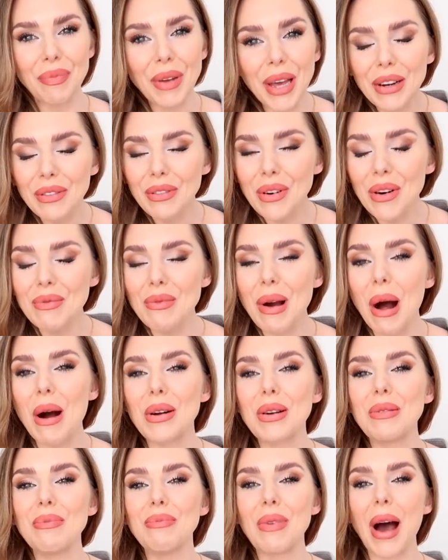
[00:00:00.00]
big warm
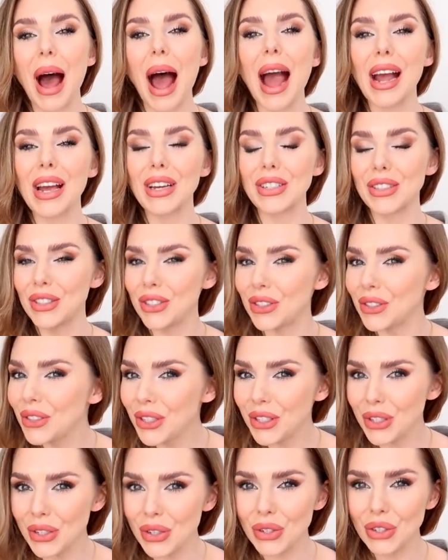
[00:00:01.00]
welcome back to
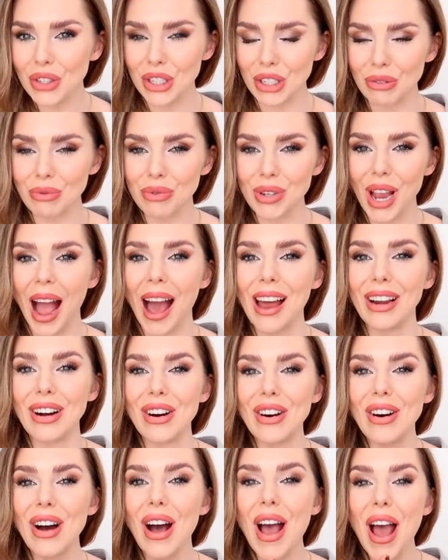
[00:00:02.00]
the YouTube
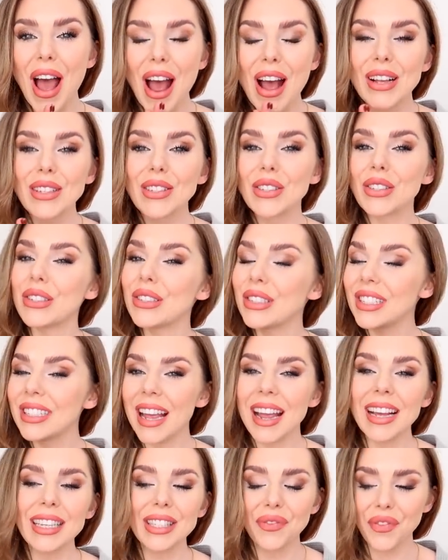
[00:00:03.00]
channel. So
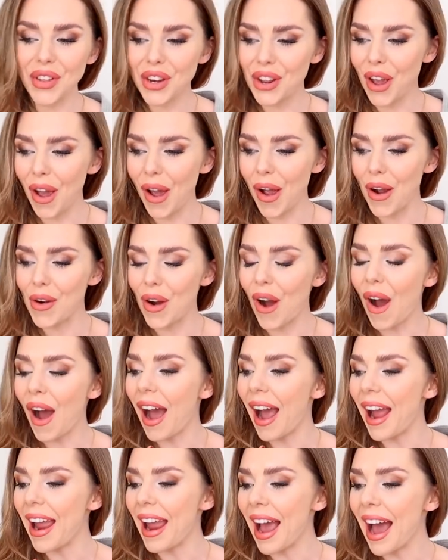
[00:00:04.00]
today's video,
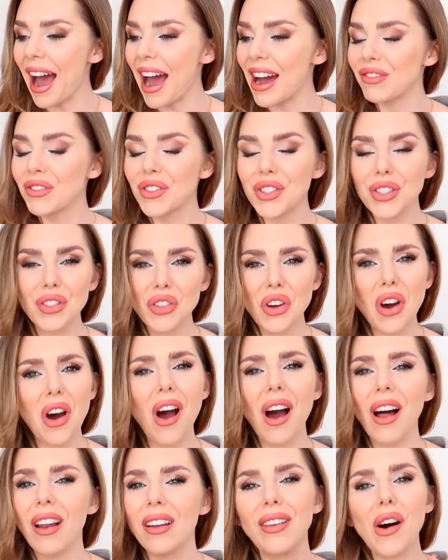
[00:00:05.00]
I have just
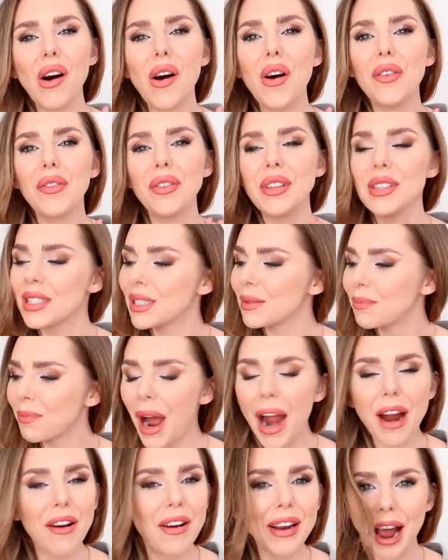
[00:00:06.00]
got a lot of
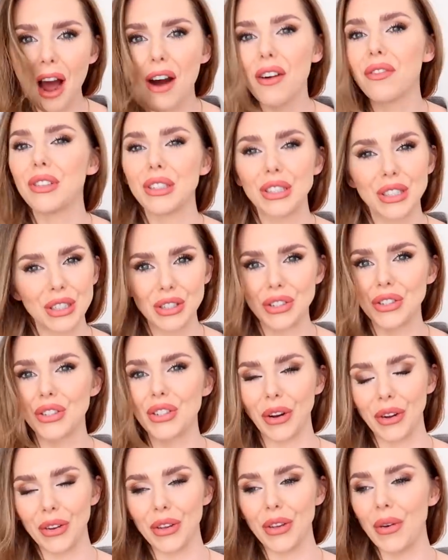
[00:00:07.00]
inspiring outfits to
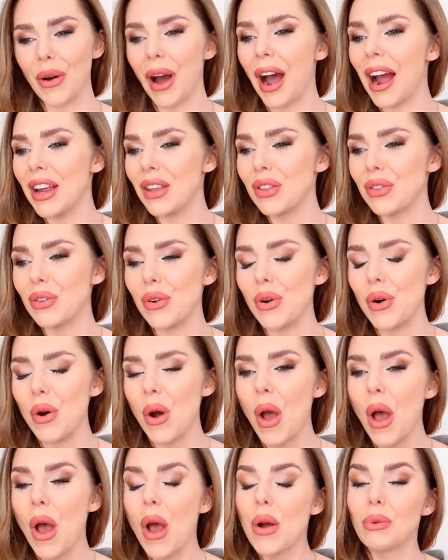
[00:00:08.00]
show you. I
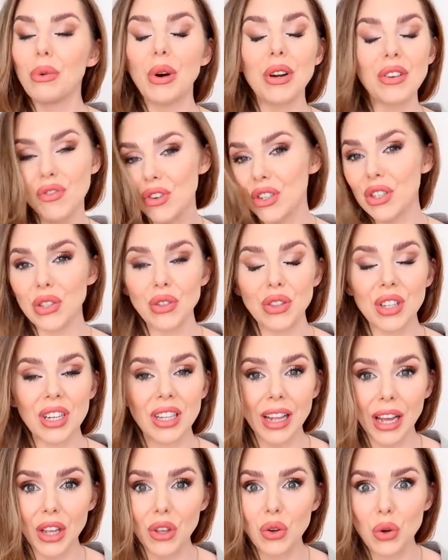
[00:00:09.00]
thought whether it's
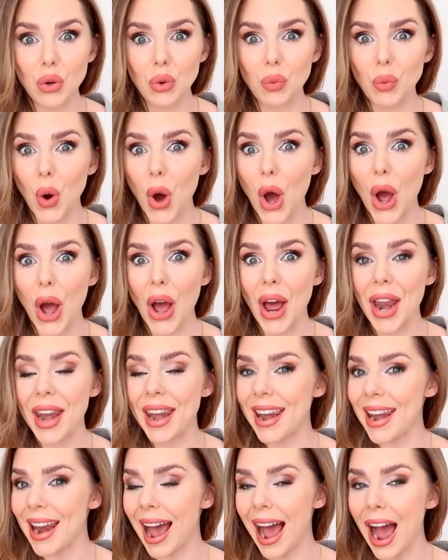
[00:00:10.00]
something that you could wear
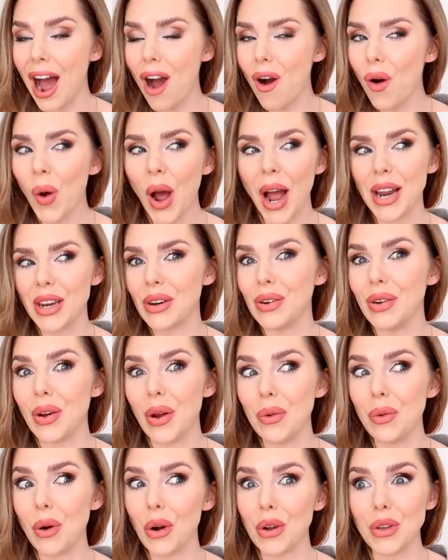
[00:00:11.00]
now, I don't
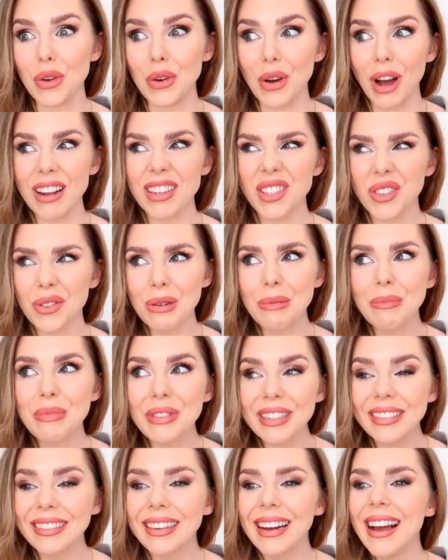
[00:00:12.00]
know what you guys are up
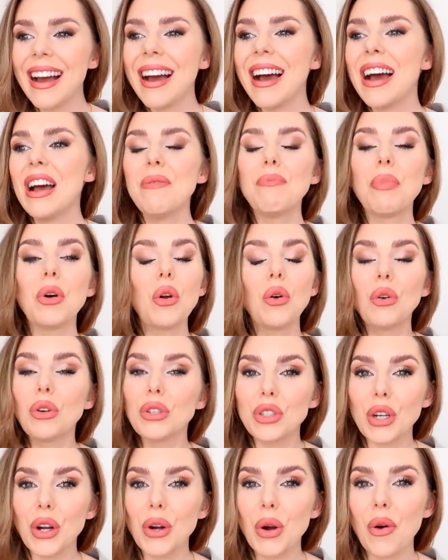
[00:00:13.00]
to, but
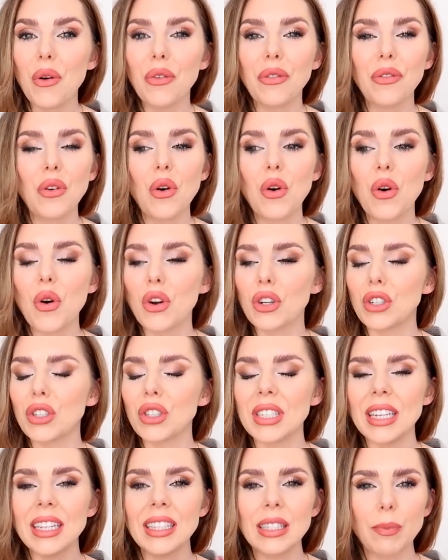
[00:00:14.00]
also for
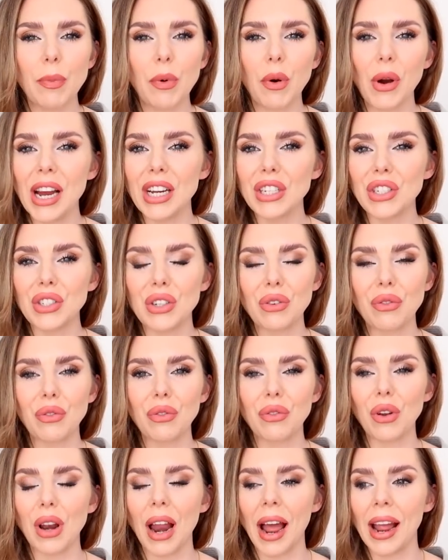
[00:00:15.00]
just inspiration
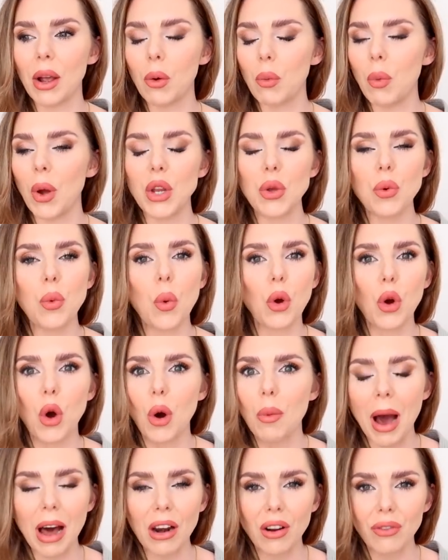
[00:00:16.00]
for like when you
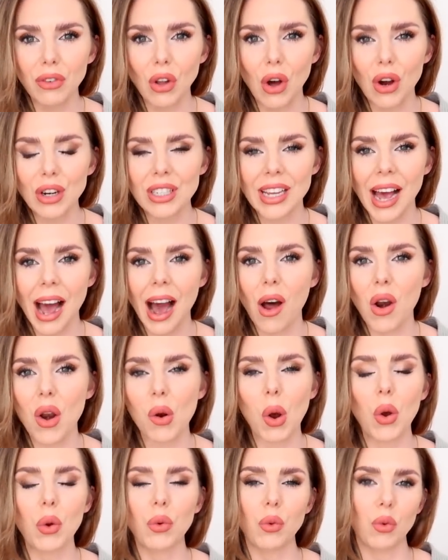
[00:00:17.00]
come out of
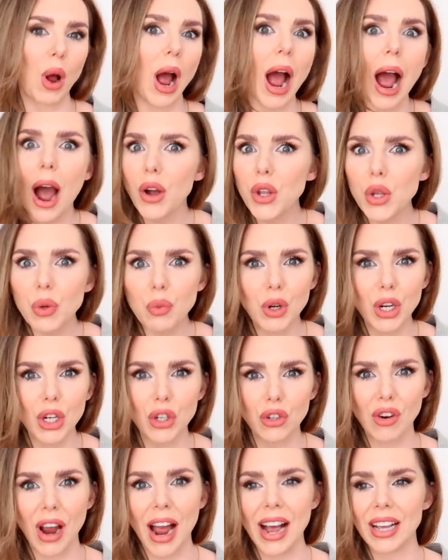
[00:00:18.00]
lockdown, how you want
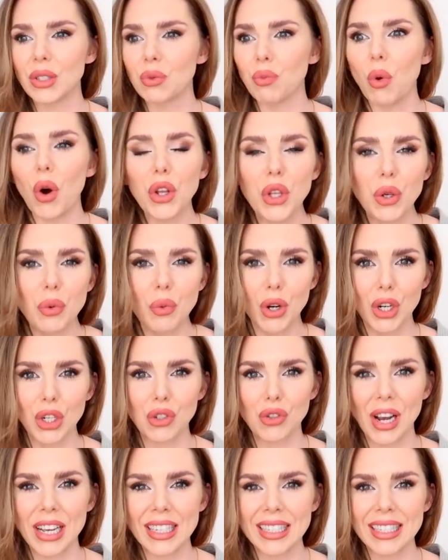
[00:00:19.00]
to dress, what you want to
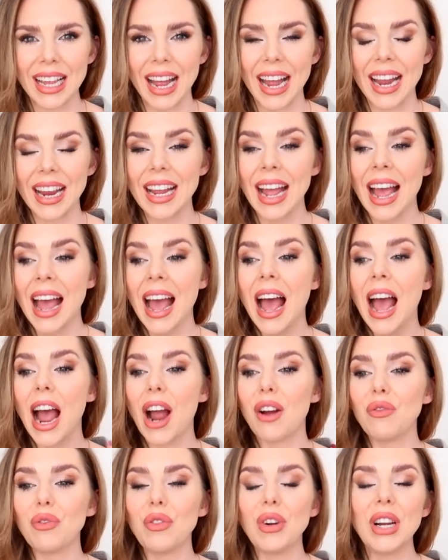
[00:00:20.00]
dress like,
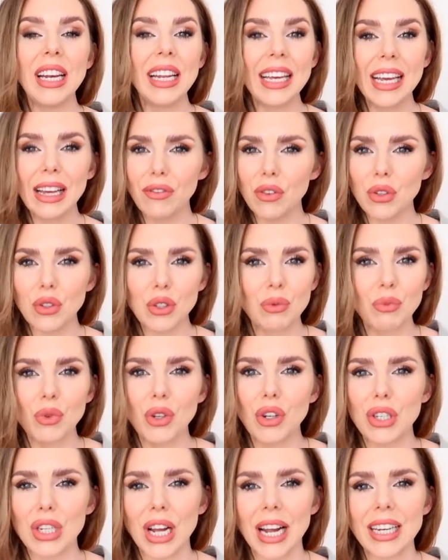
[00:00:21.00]
and really give you some
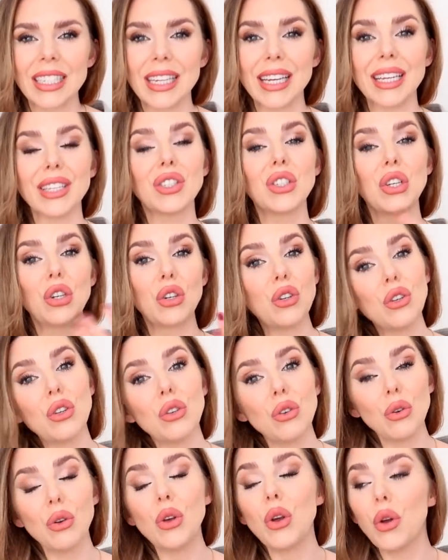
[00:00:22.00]
good ideas to
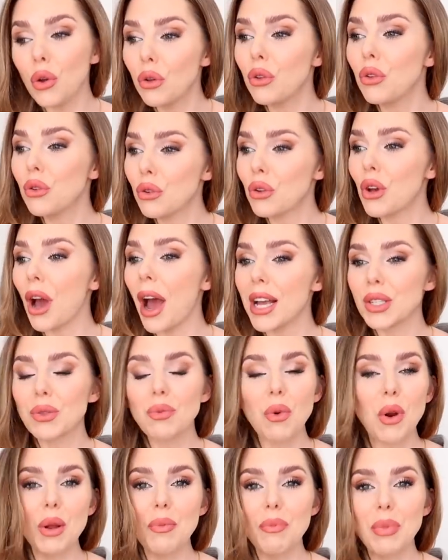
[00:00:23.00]
who you
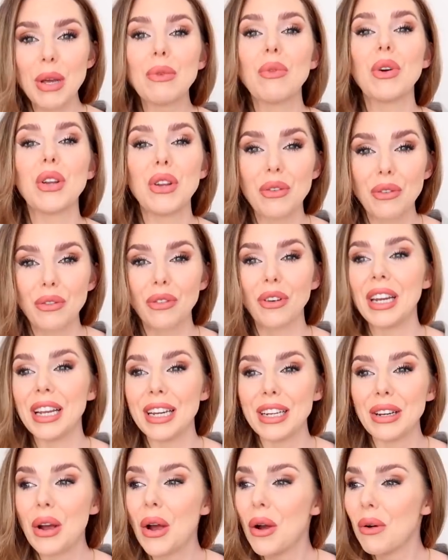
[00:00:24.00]
guys want to be when we
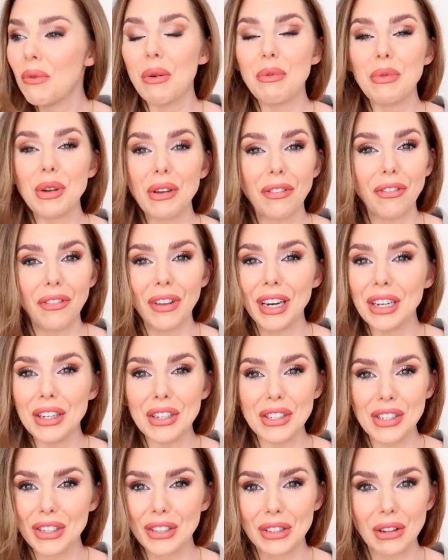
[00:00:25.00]
finish
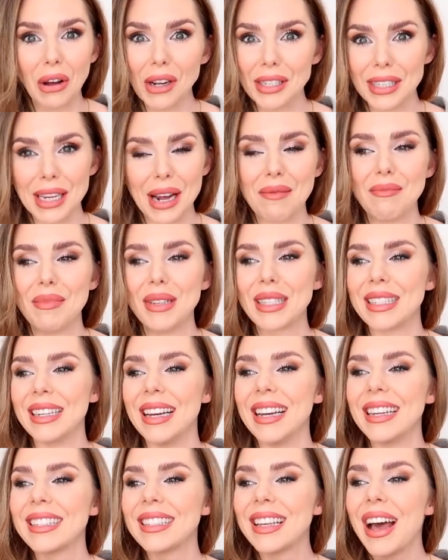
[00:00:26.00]
this lockdown
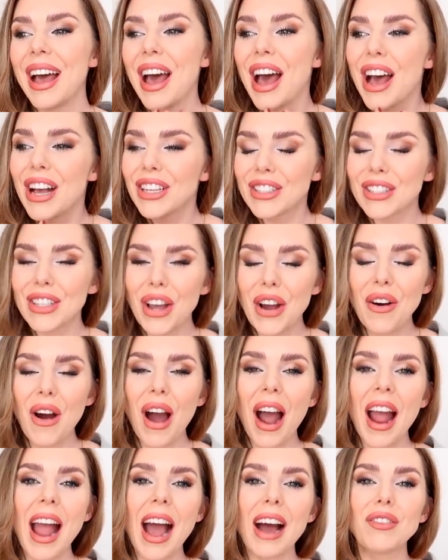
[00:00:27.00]
business.
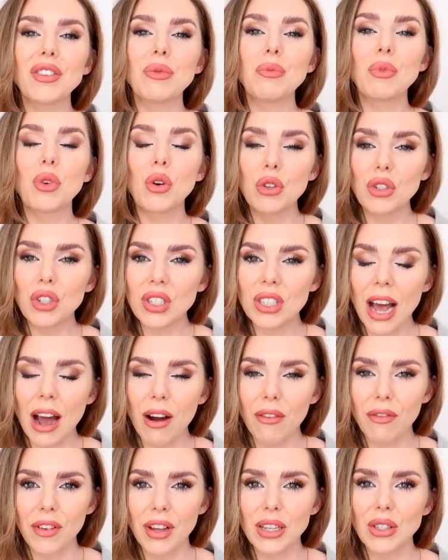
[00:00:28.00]
So I have some gorgeous
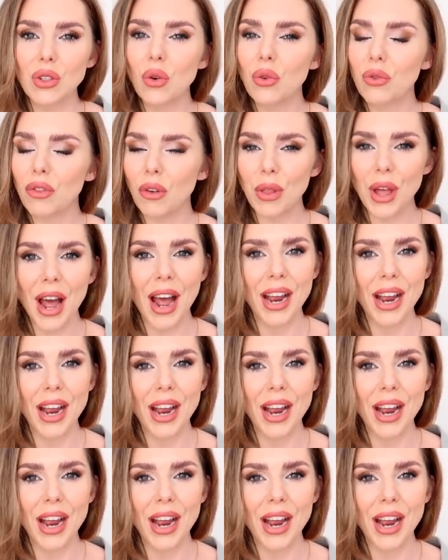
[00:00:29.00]
outfits all from